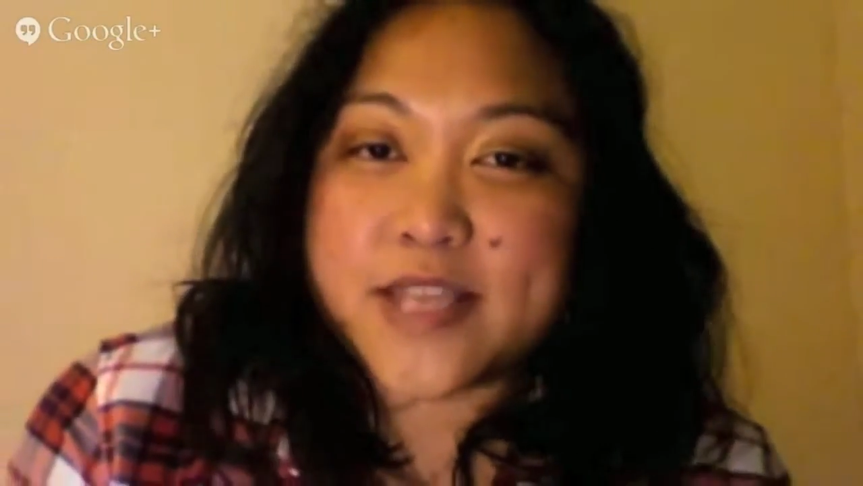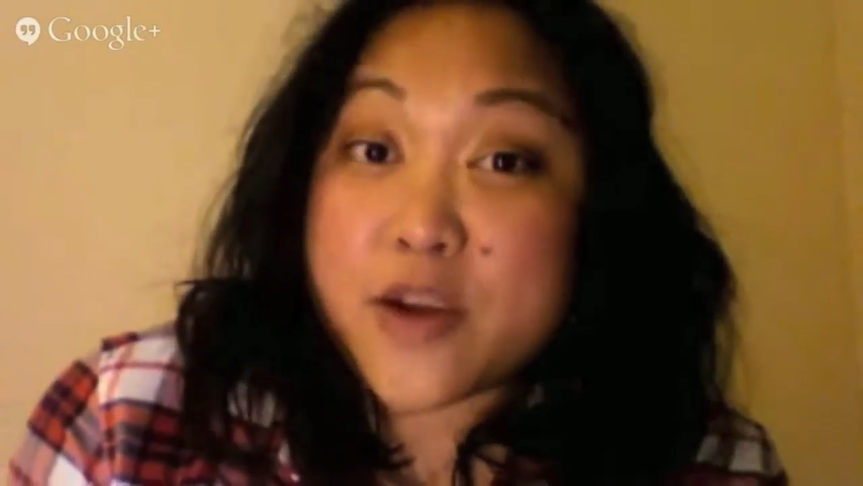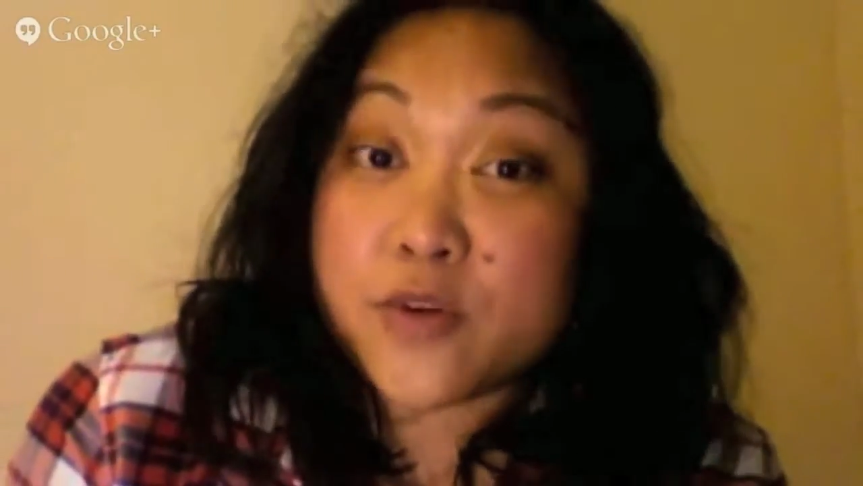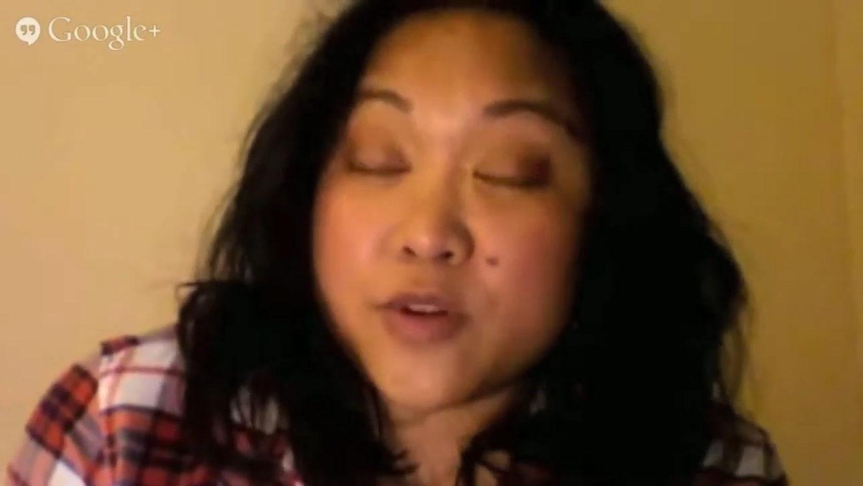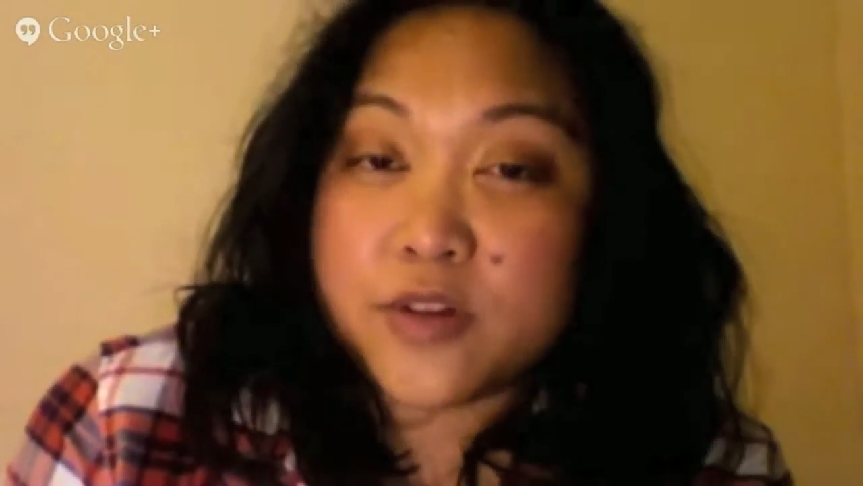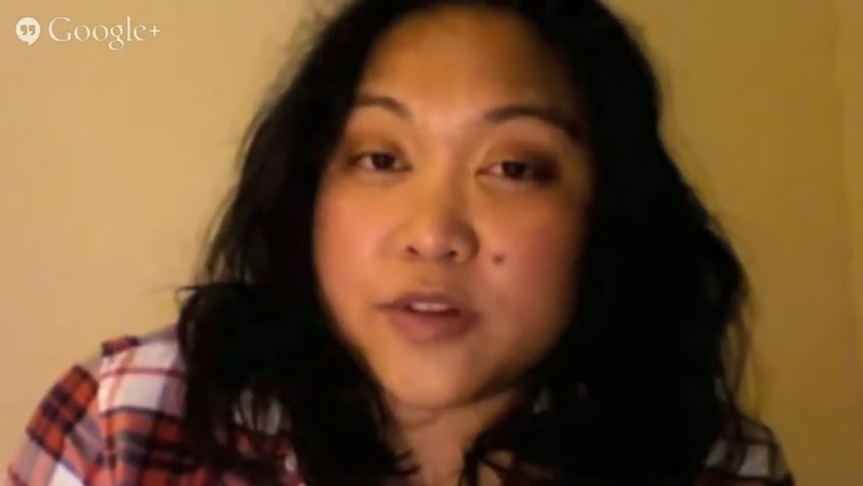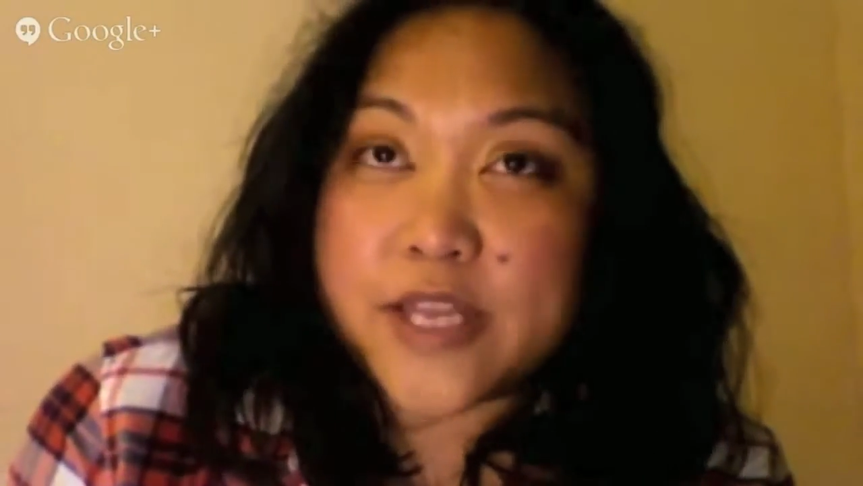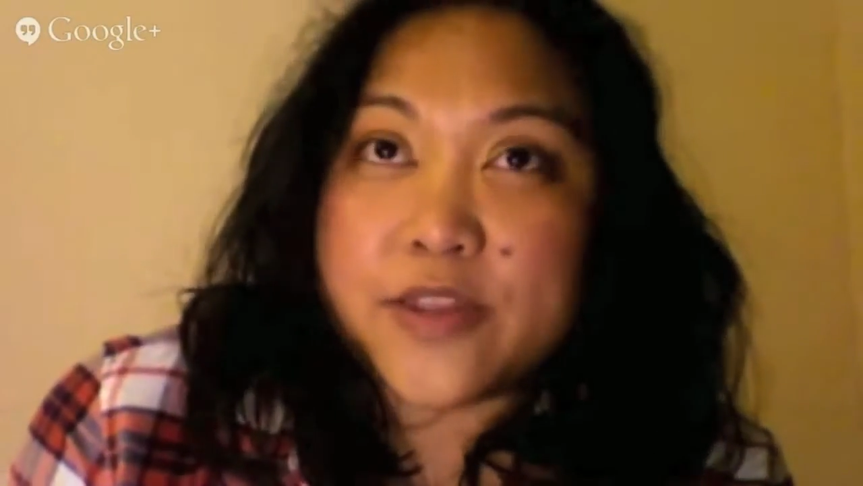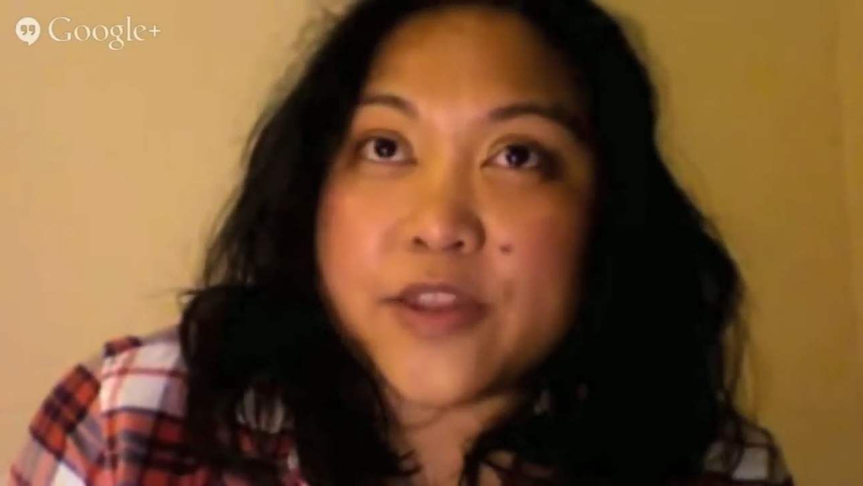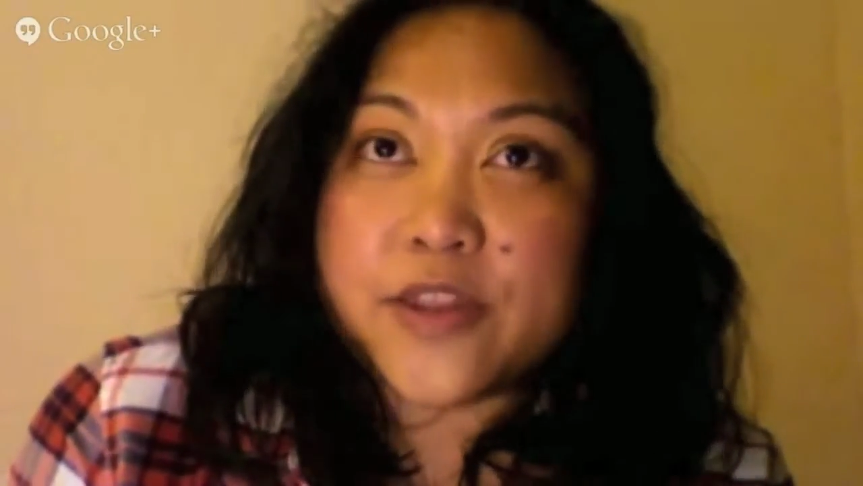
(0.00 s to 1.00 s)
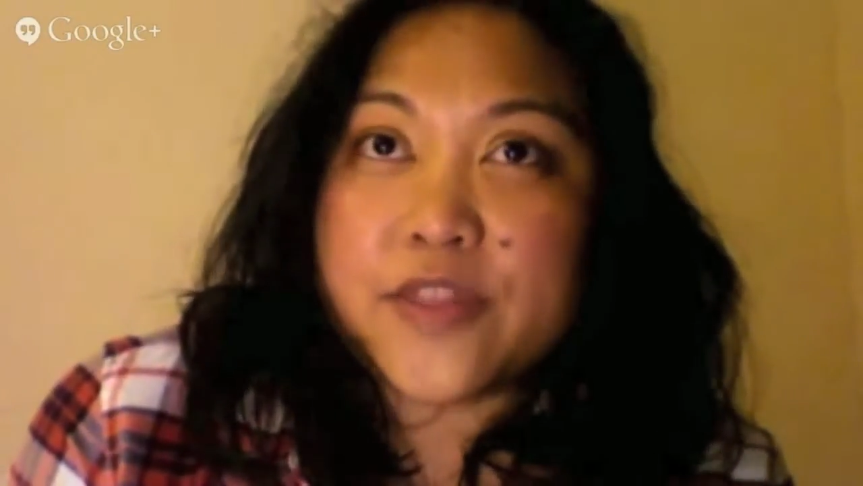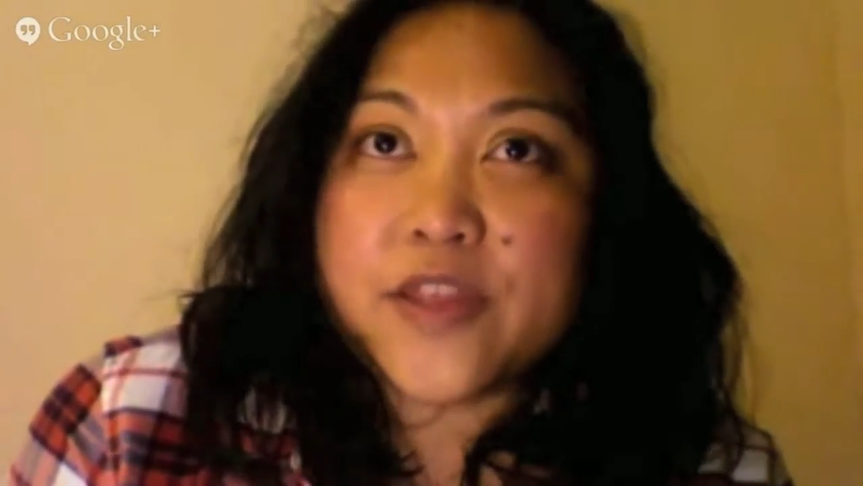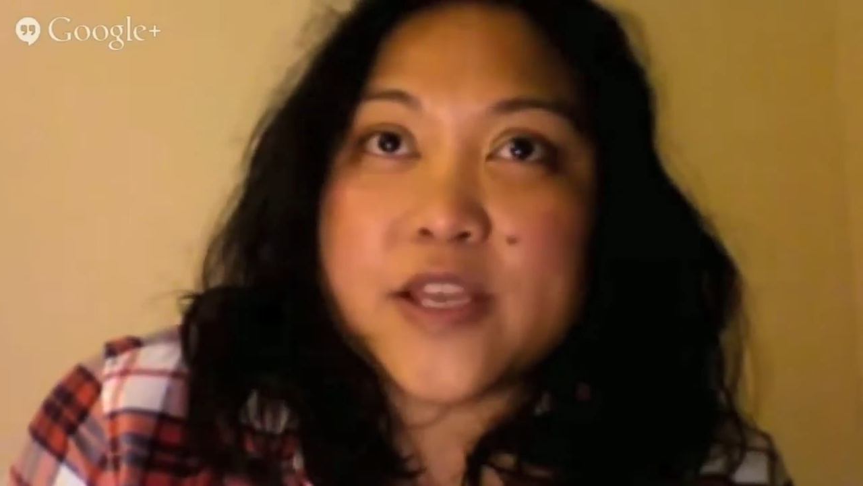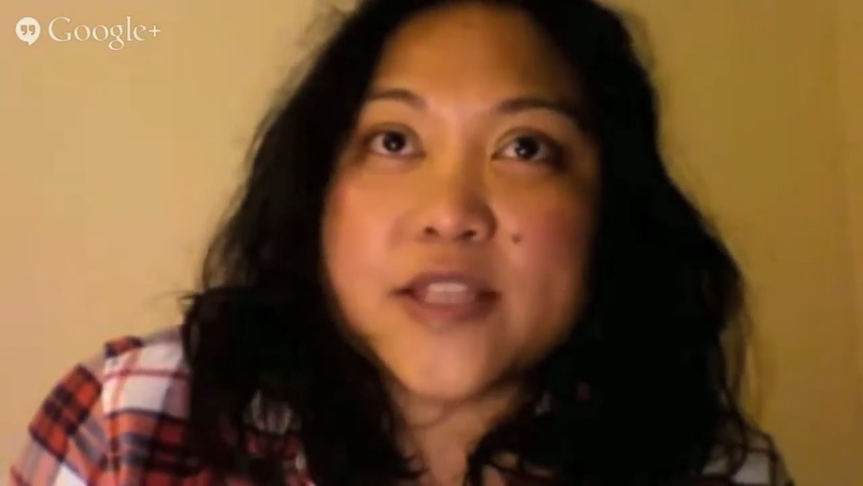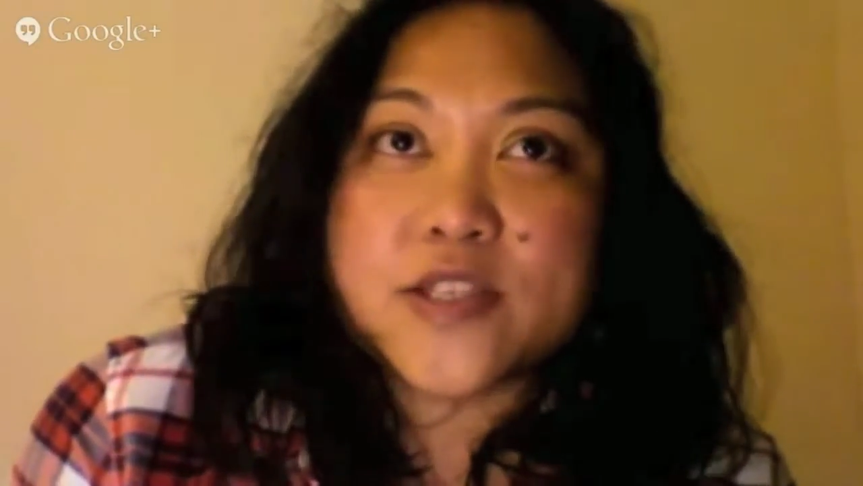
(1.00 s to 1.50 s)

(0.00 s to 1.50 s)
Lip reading: they're all in the theater.